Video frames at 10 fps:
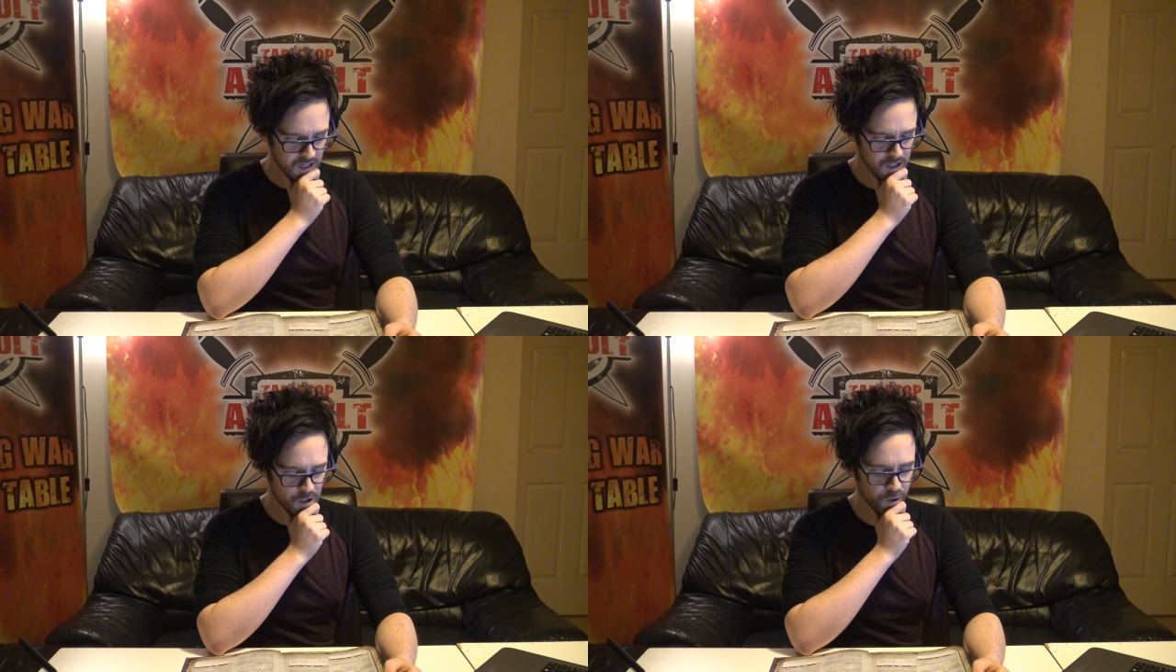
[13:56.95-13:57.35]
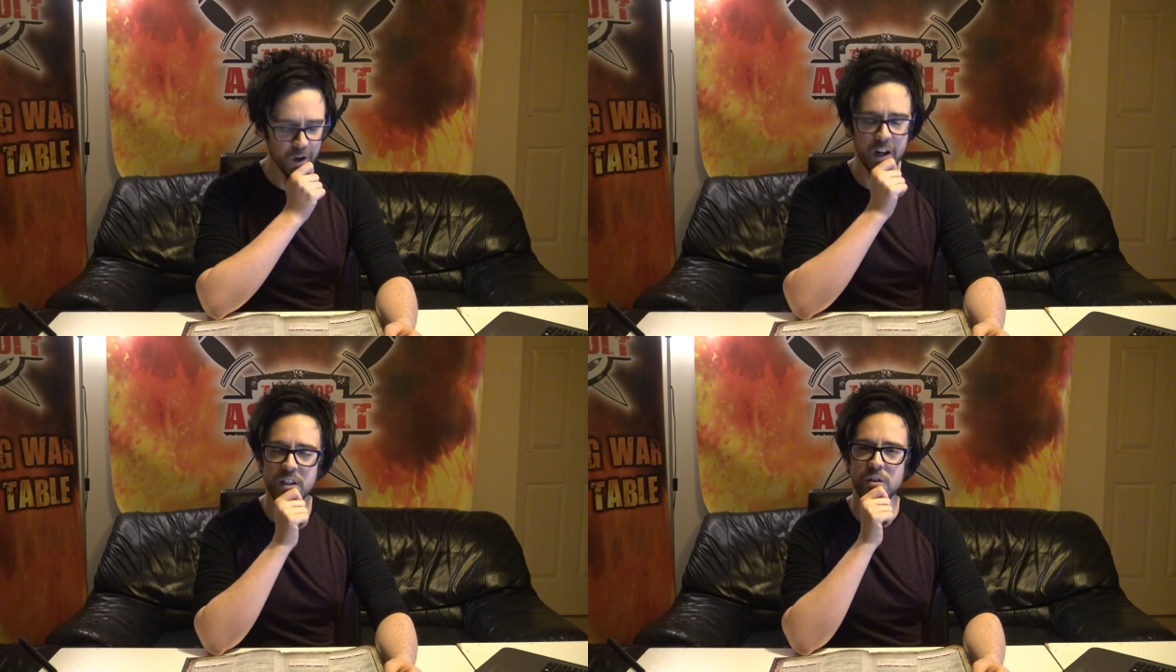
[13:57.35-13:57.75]
You know,
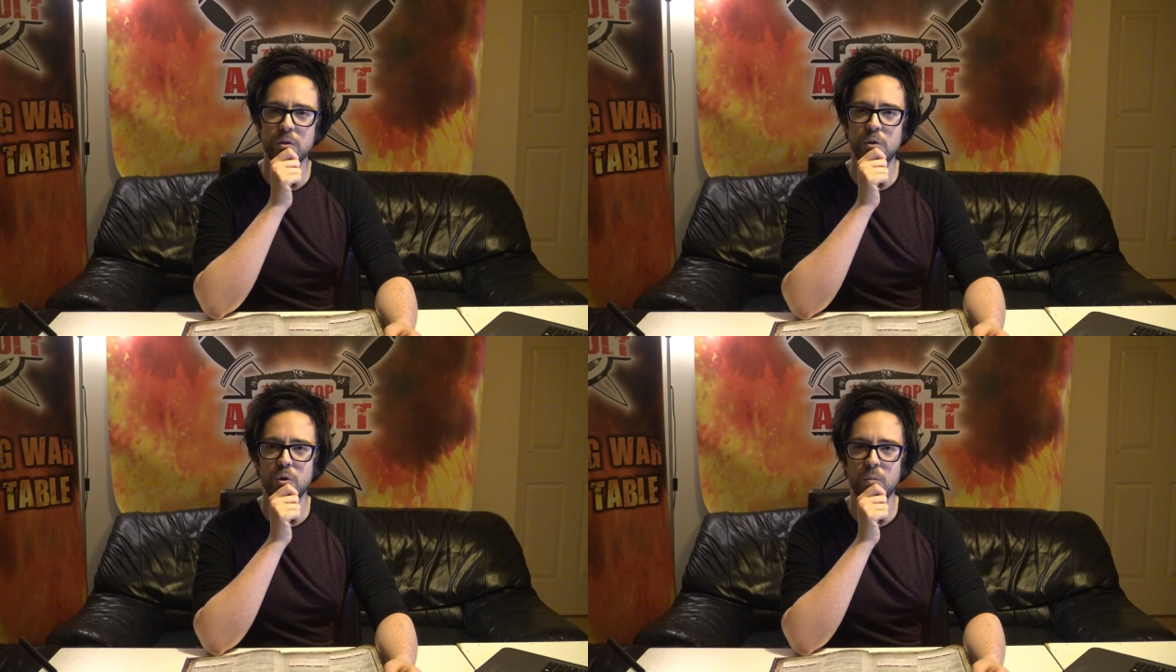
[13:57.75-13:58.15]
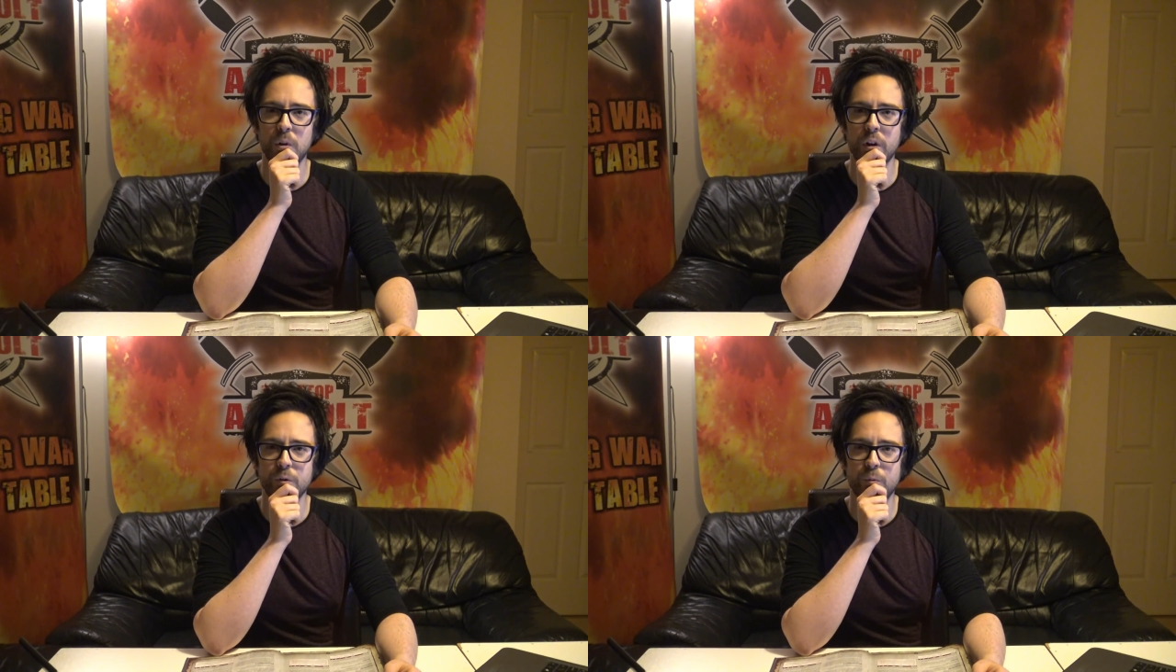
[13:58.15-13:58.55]
you're hitting on 2
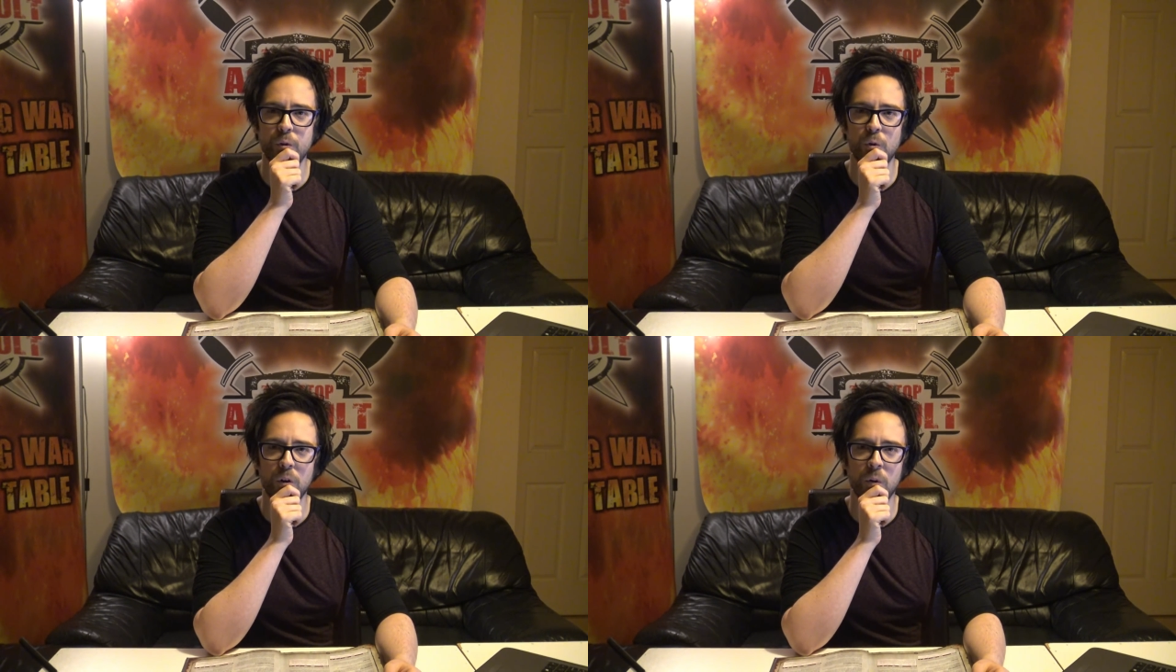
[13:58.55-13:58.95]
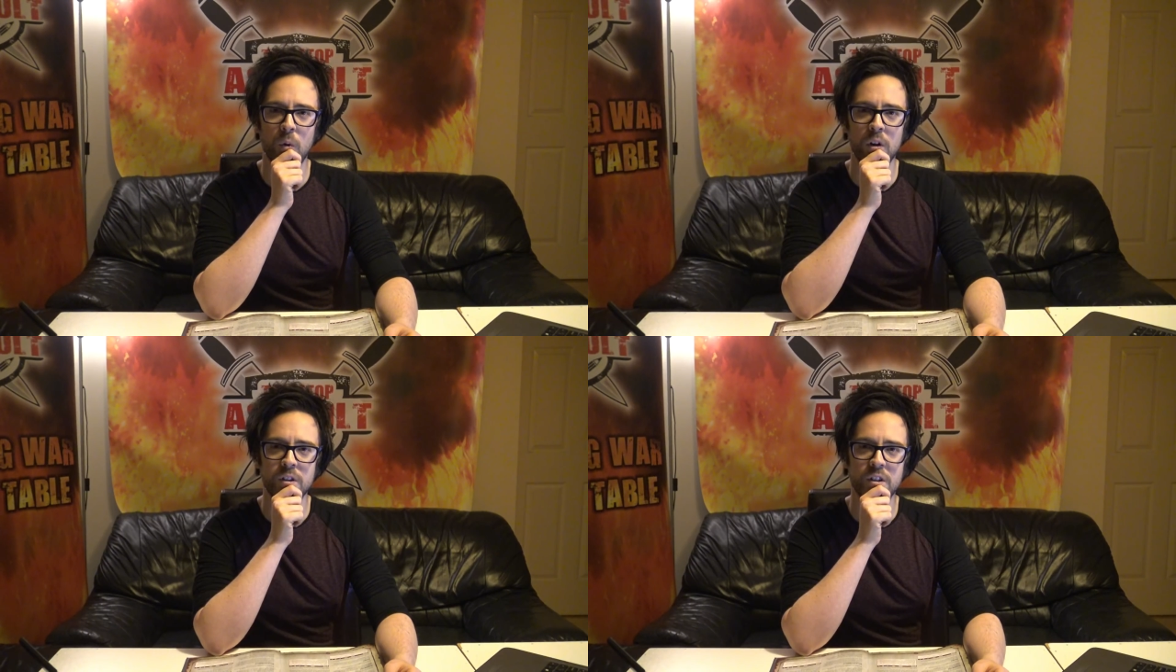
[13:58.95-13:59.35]
plus, re-rolling
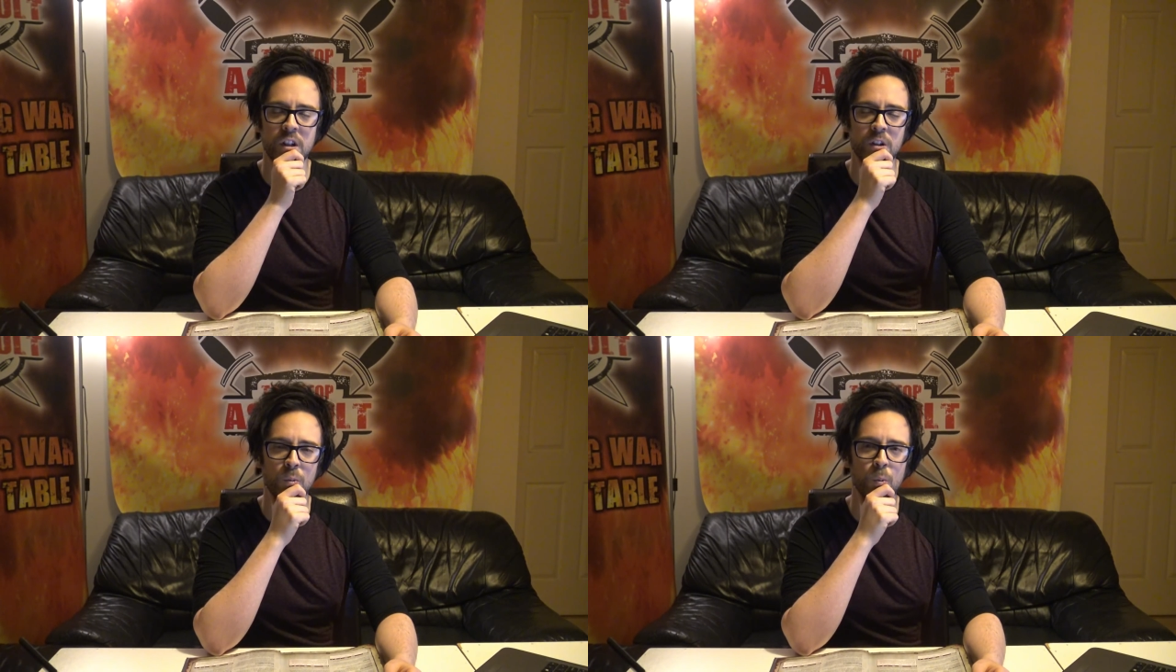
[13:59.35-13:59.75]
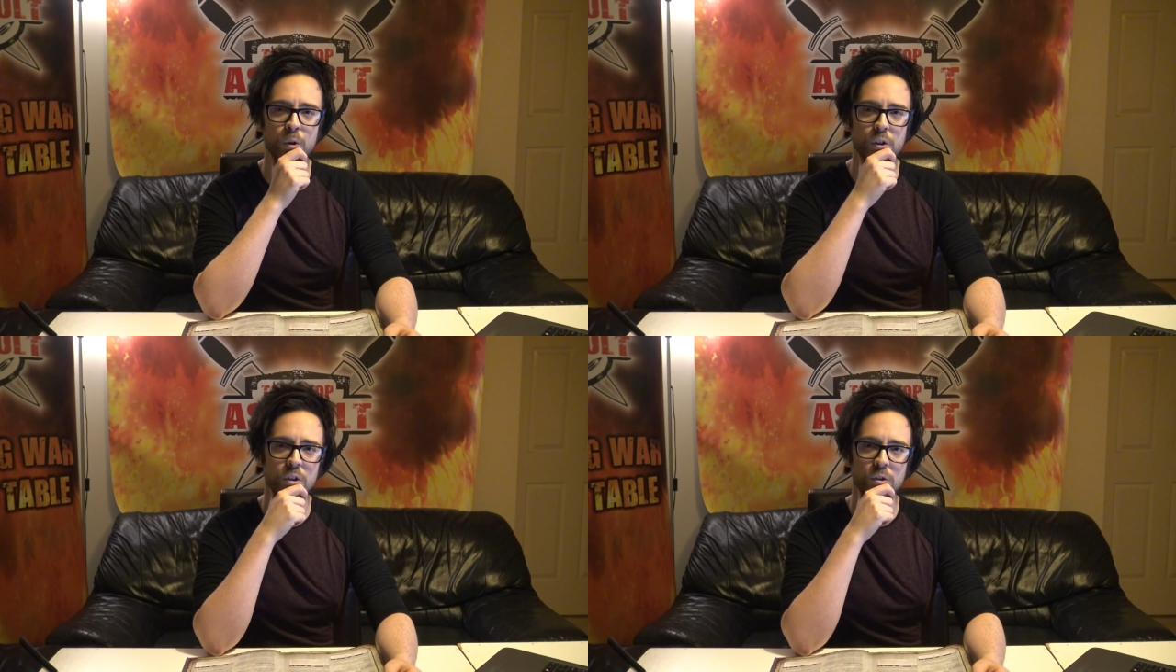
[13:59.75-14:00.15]
1s, and then you're
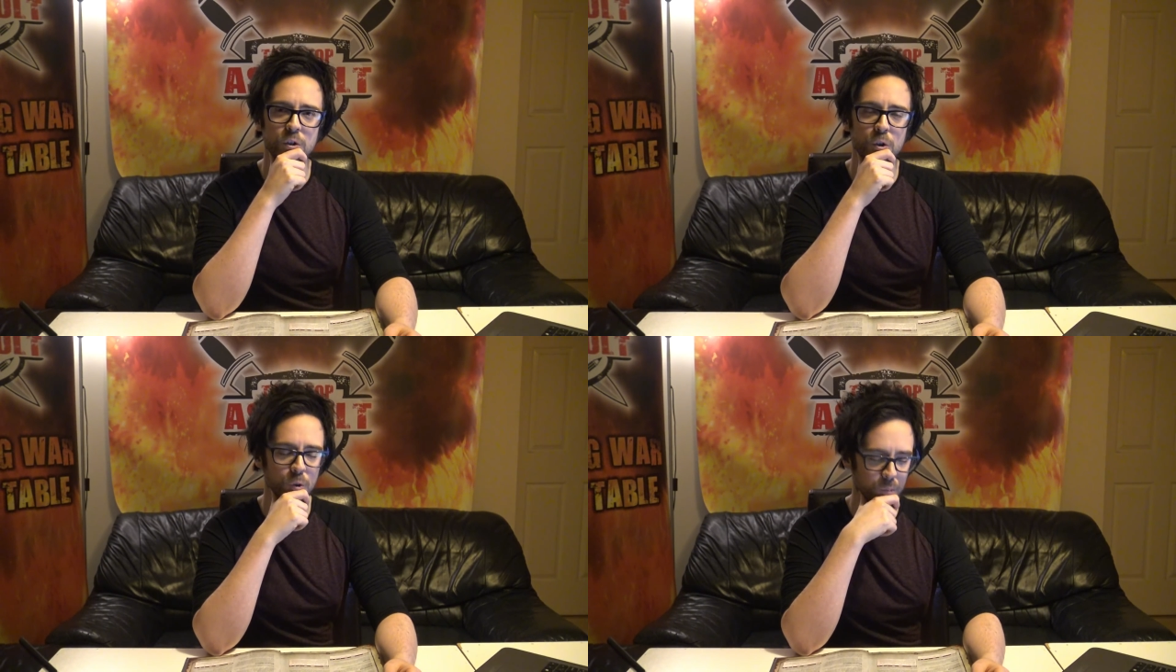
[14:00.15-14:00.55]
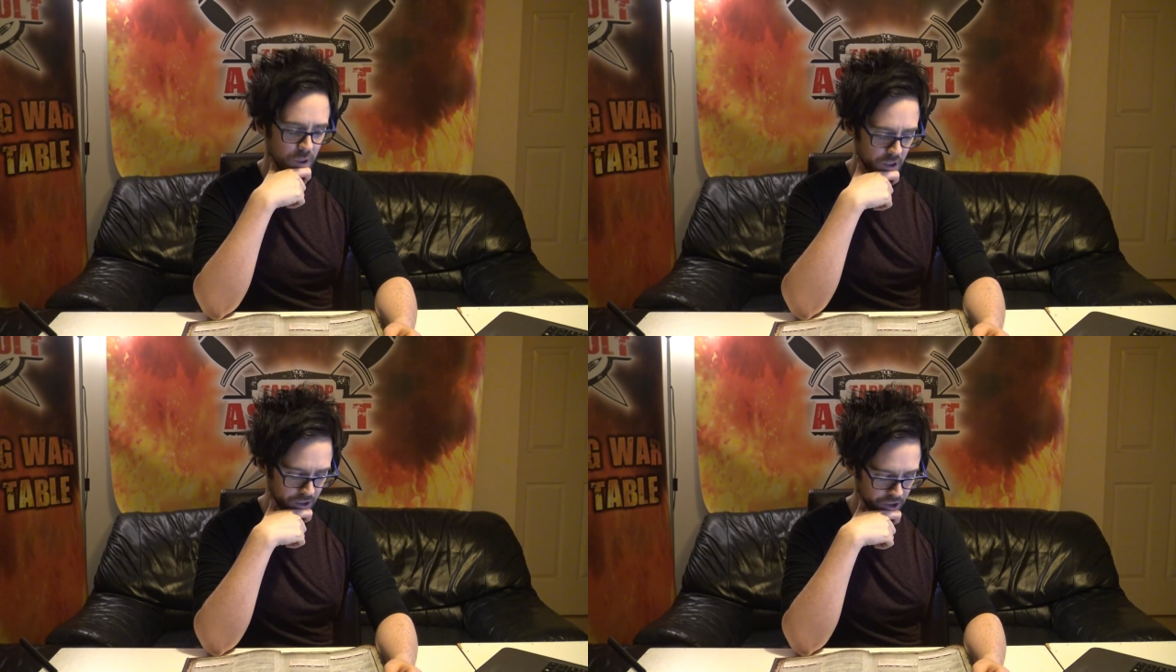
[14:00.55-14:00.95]
wounding on 2
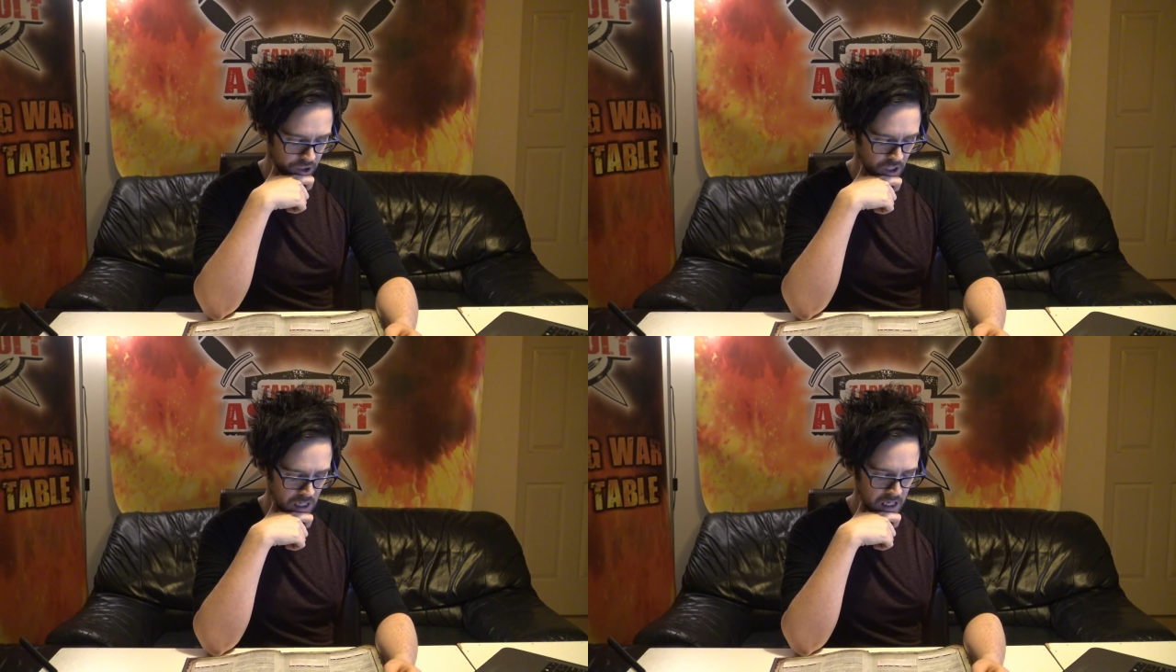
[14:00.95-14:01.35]
plus,